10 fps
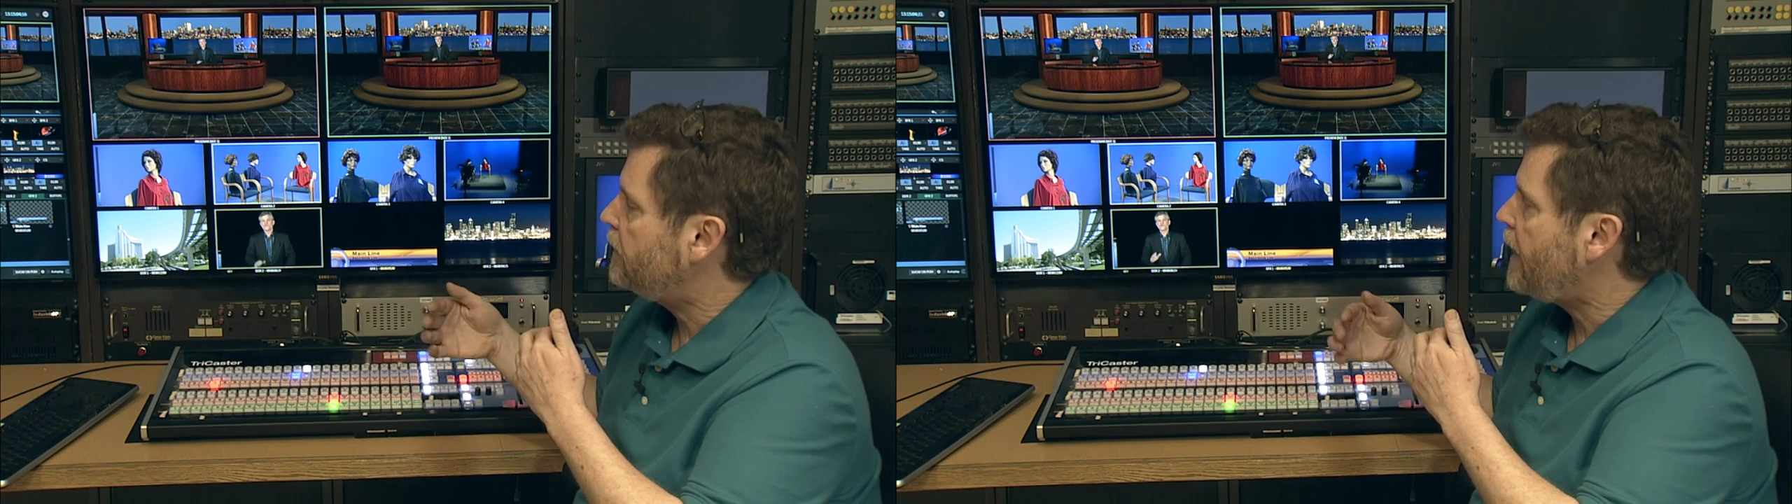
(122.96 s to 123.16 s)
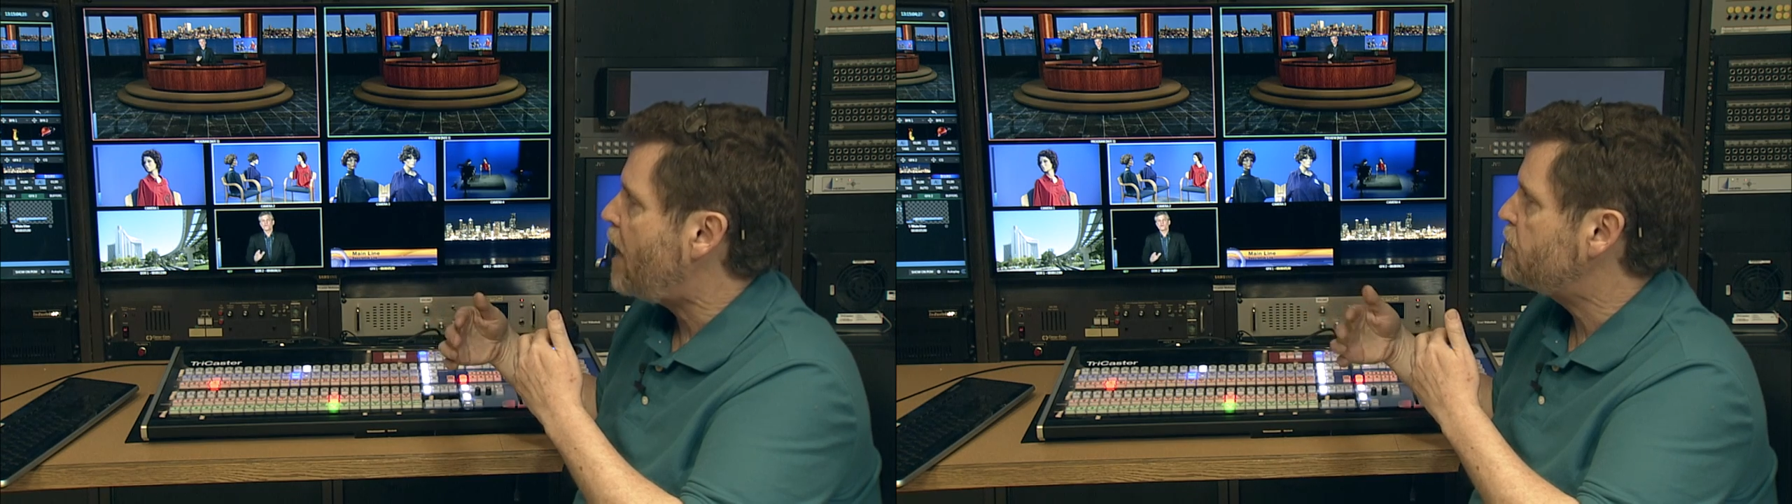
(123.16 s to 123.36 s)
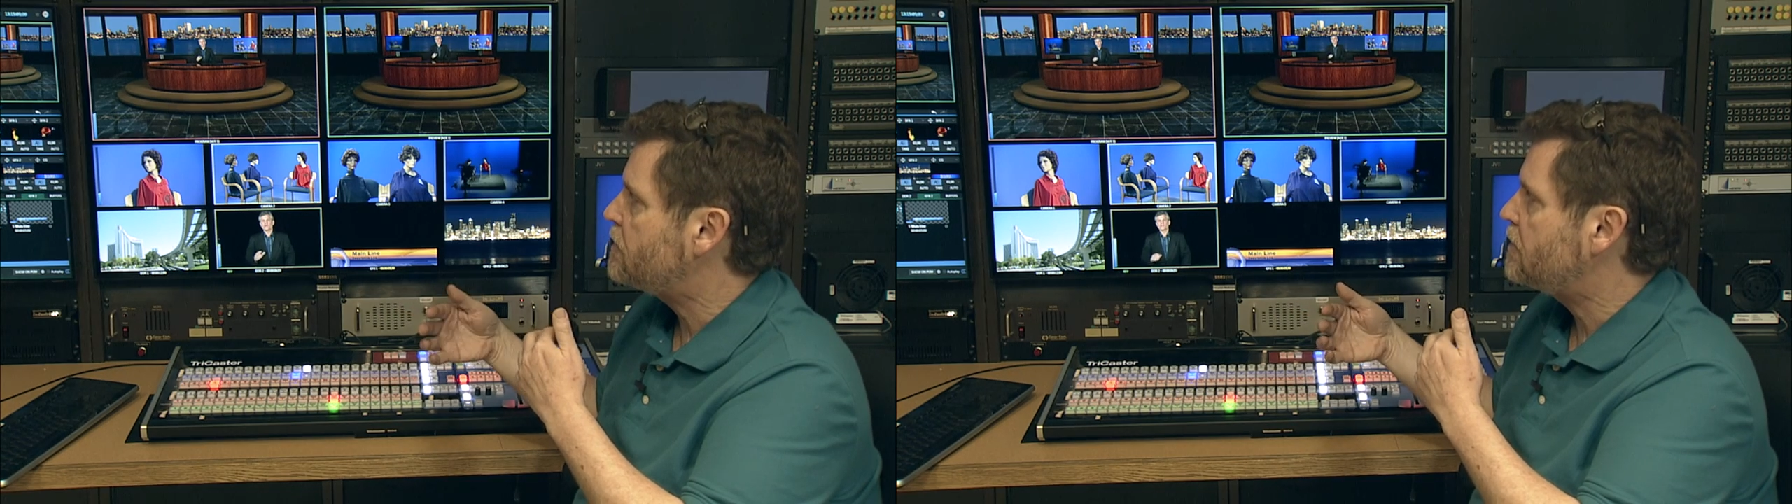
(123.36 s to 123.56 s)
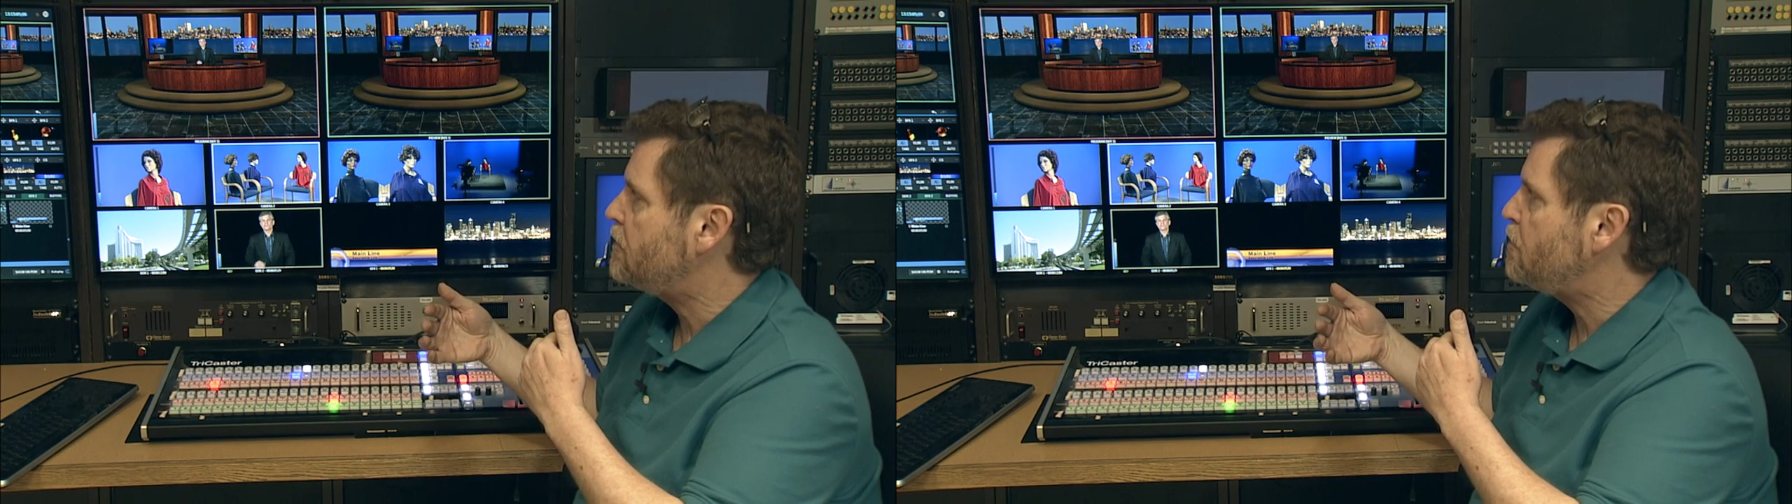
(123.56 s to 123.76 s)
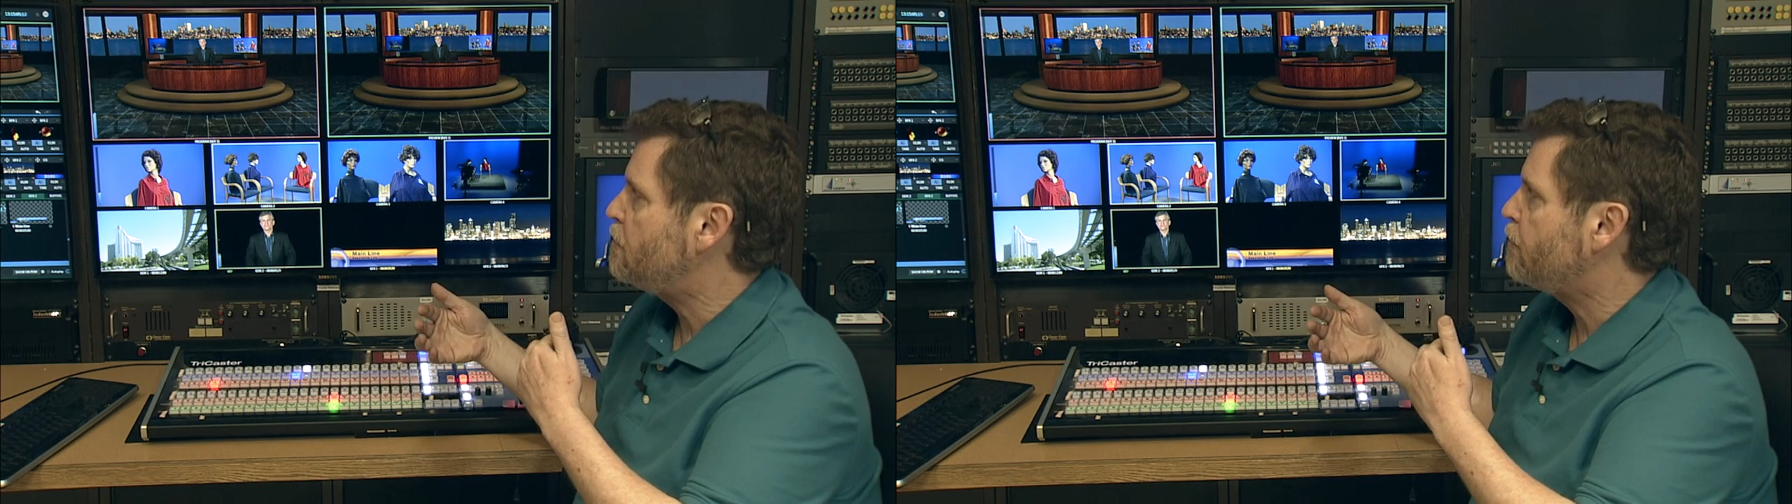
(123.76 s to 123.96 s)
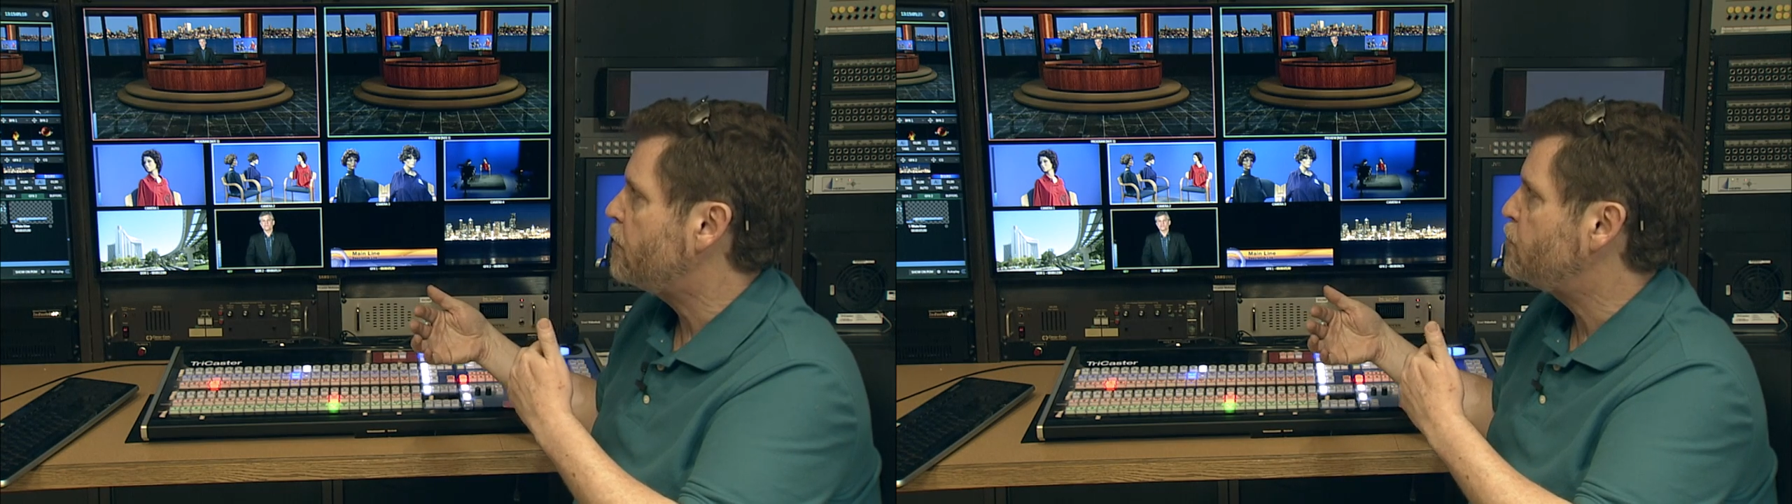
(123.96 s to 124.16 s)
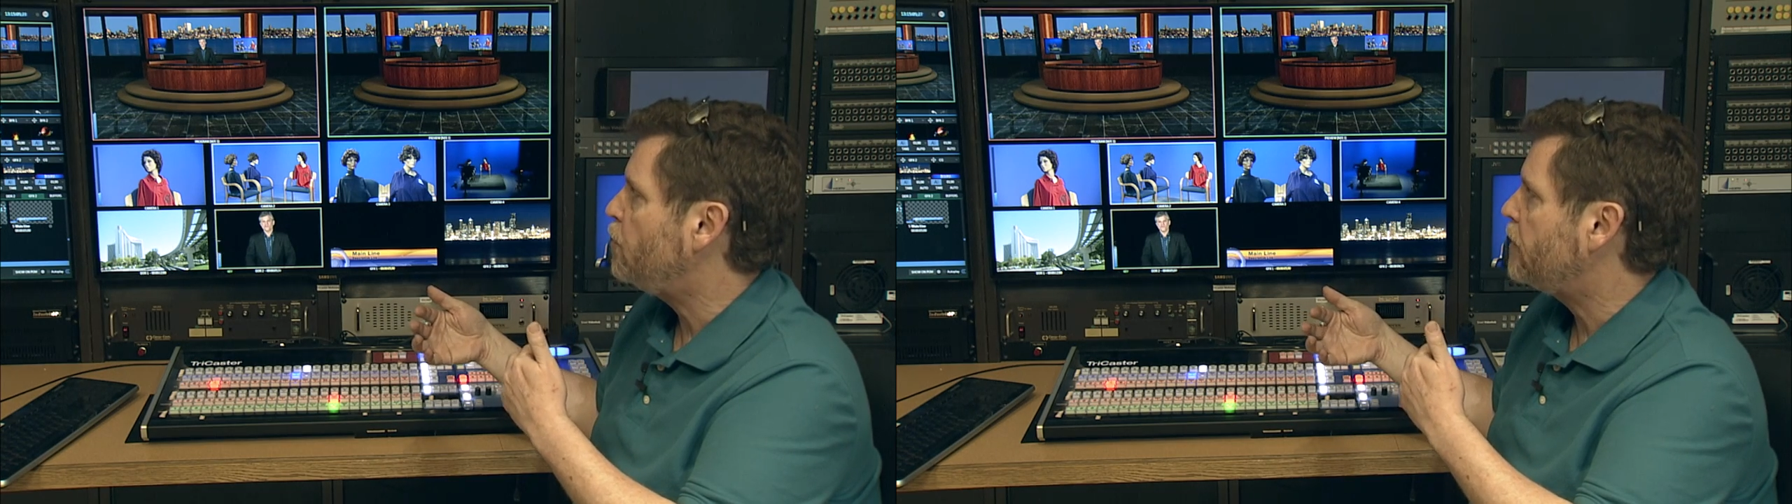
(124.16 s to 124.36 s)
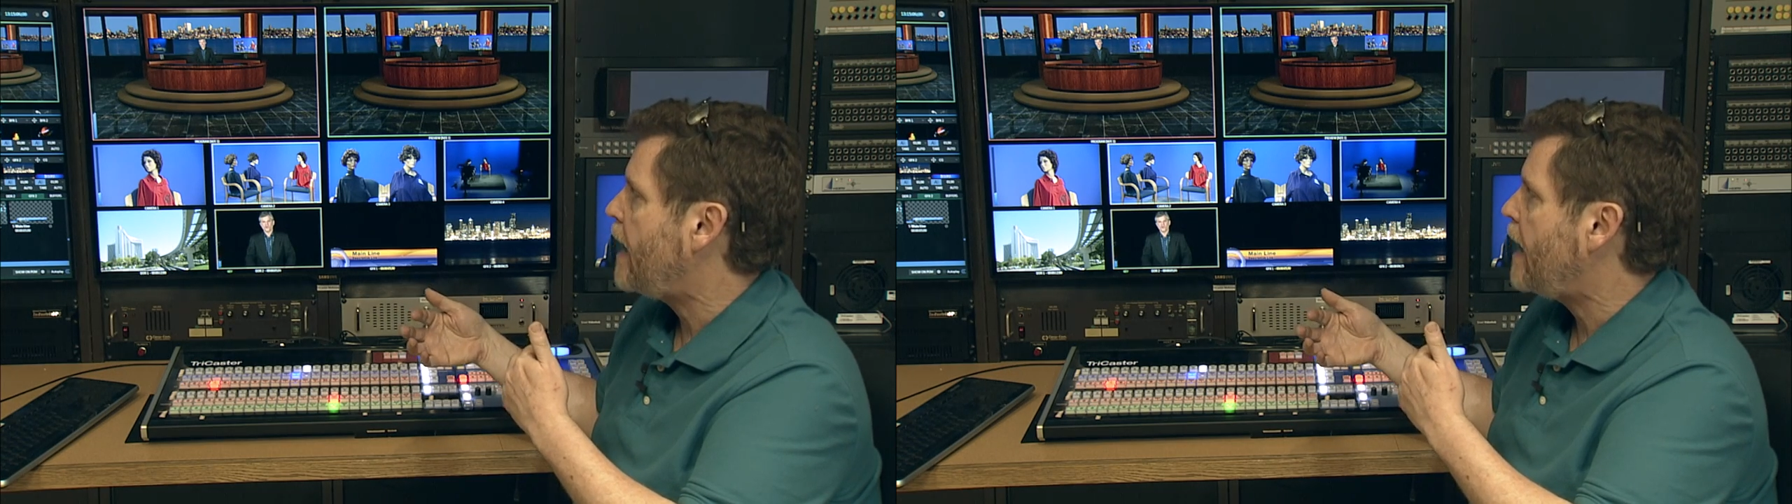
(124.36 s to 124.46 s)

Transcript: allows us to do virtual